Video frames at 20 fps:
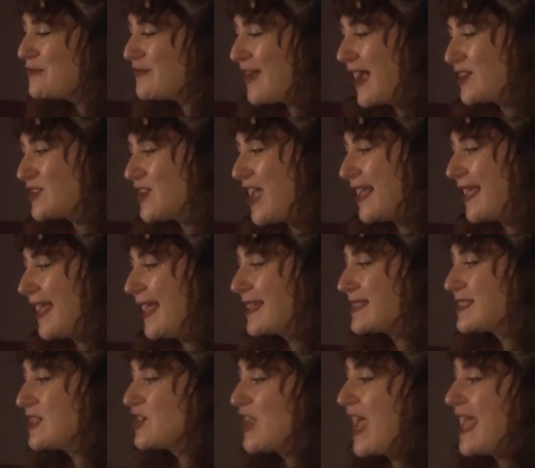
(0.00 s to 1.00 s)
fact-checking
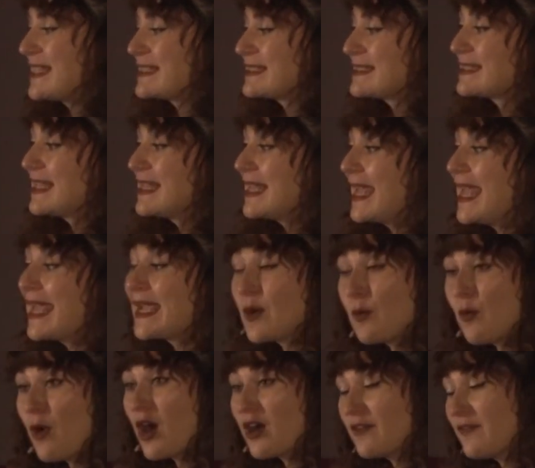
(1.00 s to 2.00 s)
suggests it can
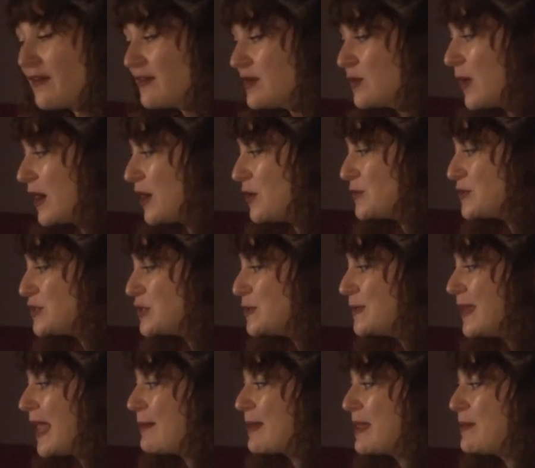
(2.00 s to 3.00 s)
work very well to
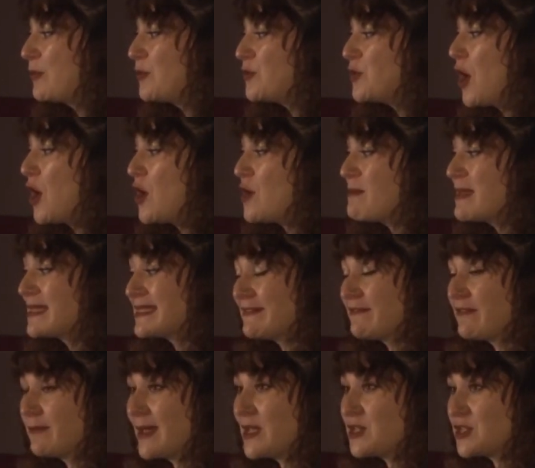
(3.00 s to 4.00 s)
let people know
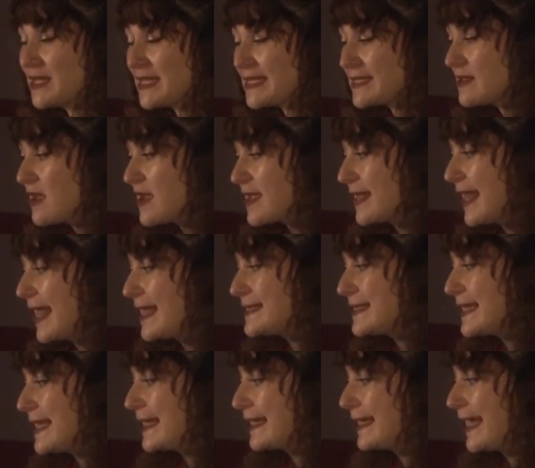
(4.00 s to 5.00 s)
misinformation is
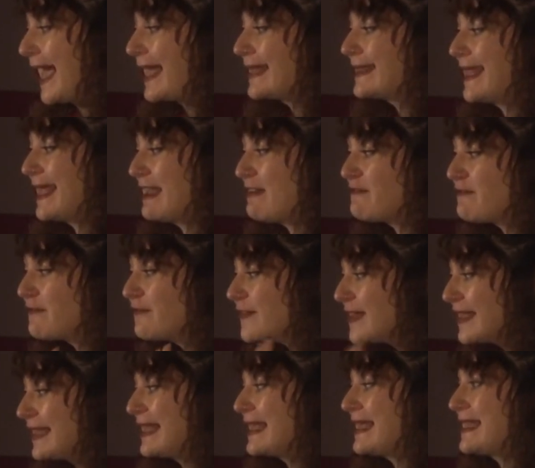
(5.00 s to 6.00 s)
circulating and then
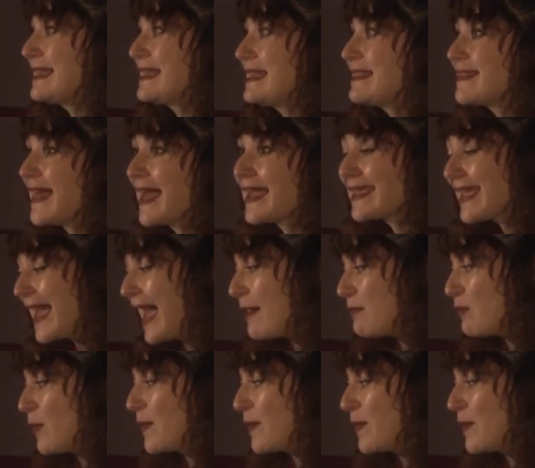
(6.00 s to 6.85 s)
fill in that gap